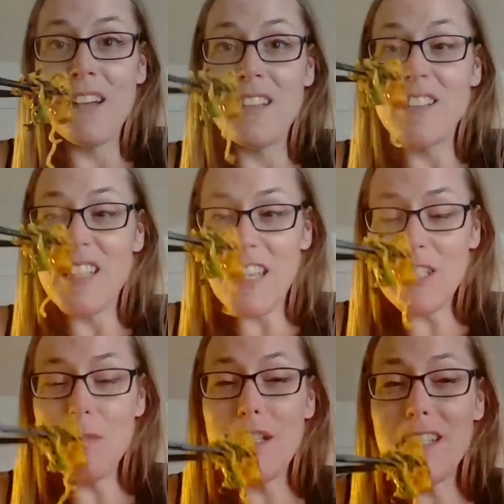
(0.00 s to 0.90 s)

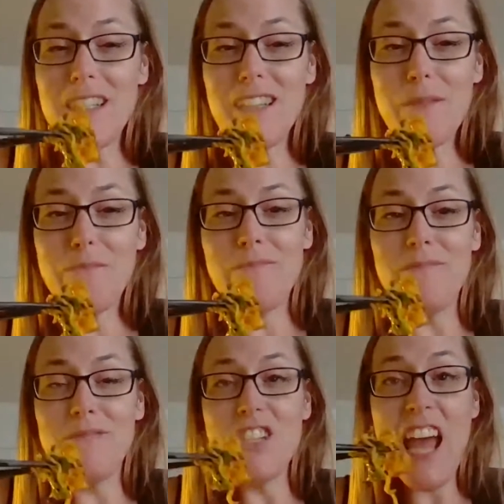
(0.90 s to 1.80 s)
sesame seed
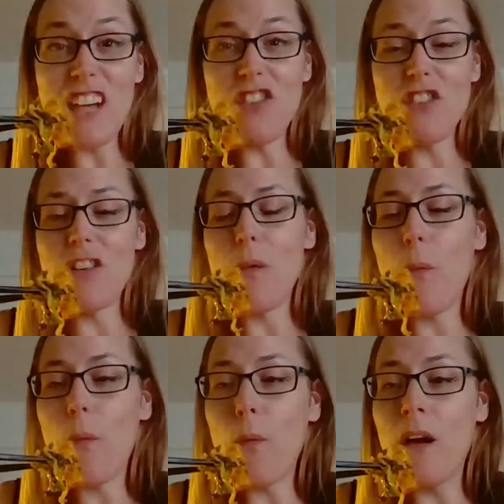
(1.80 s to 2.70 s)
texture.
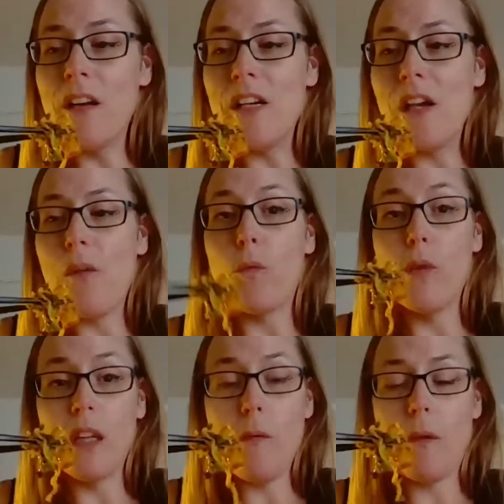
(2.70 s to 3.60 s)

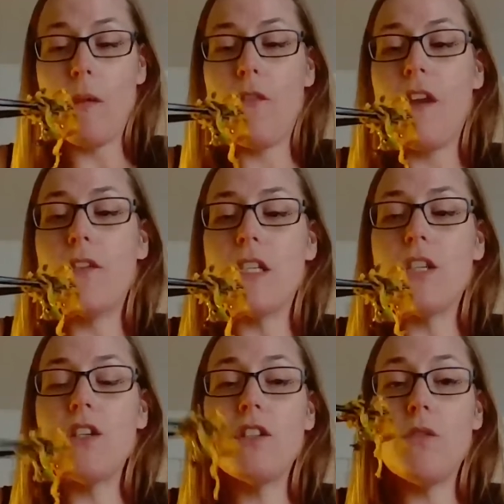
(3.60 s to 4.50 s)
Really one of my favorite
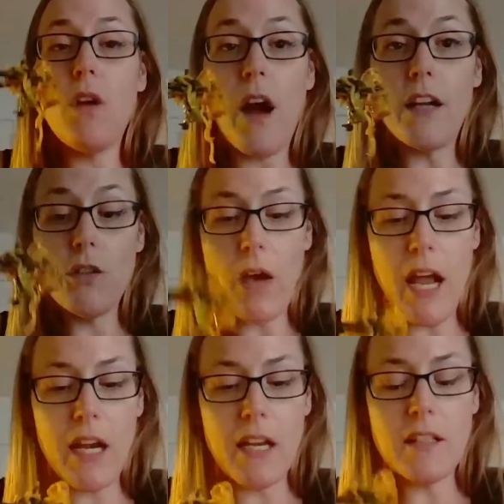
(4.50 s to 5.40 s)
dishes. You got to try
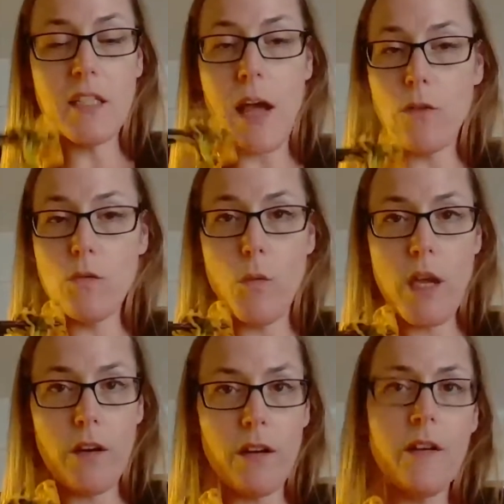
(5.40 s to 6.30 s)
it. It sounds
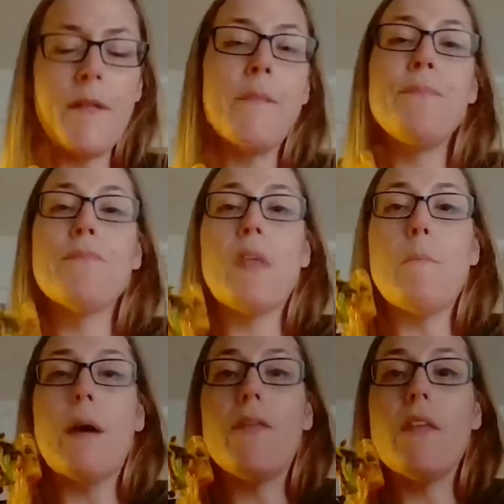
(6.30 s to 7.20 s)
weird,
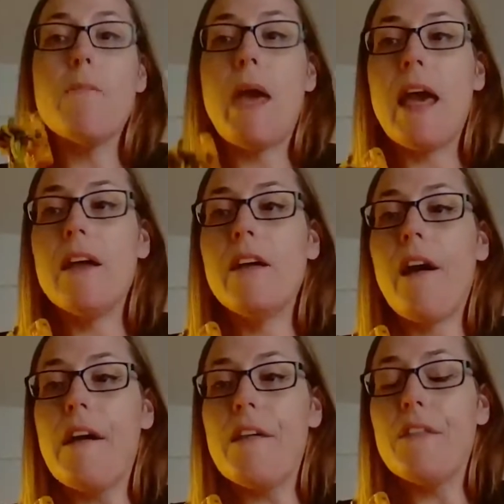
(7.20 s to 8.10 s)
but the bag
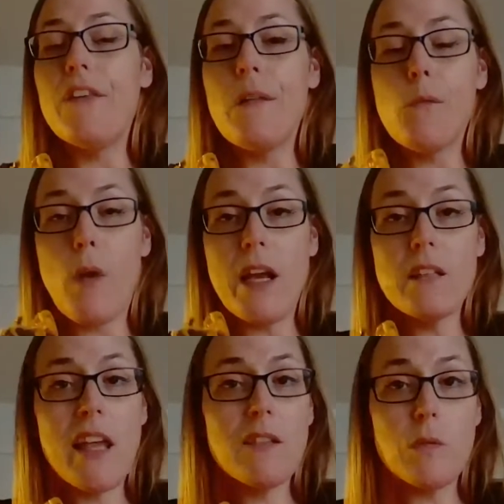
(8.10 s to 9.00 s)
of rice
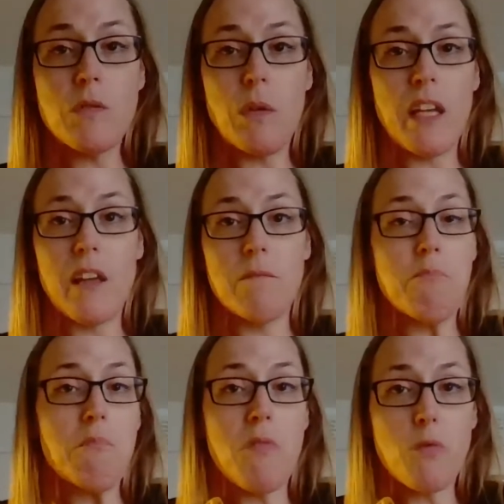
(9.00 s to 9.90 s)
cakes was only
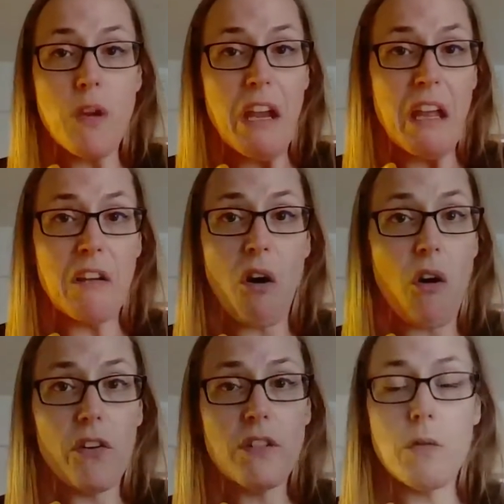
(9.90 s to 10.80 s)
$3
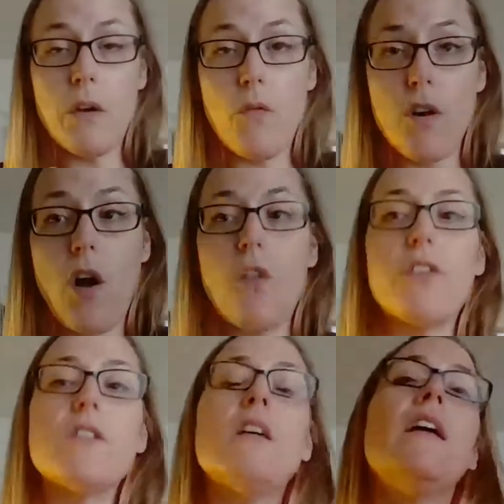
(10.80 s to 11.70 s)
or
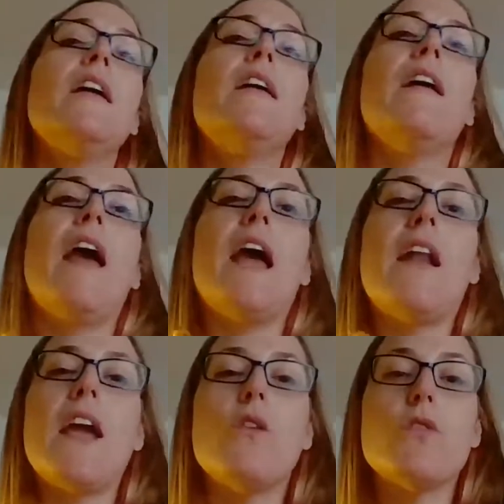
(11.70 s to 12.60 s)
$4, and
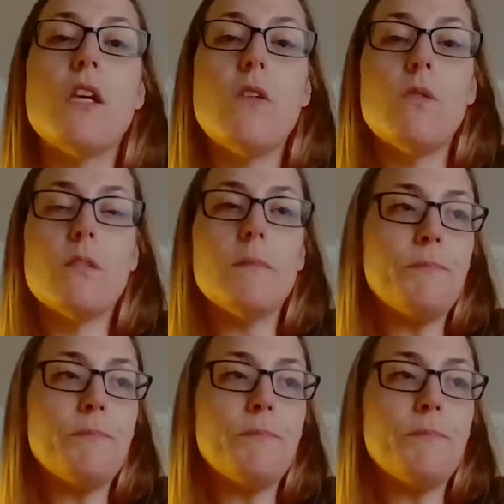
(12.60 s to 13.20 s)
I usually use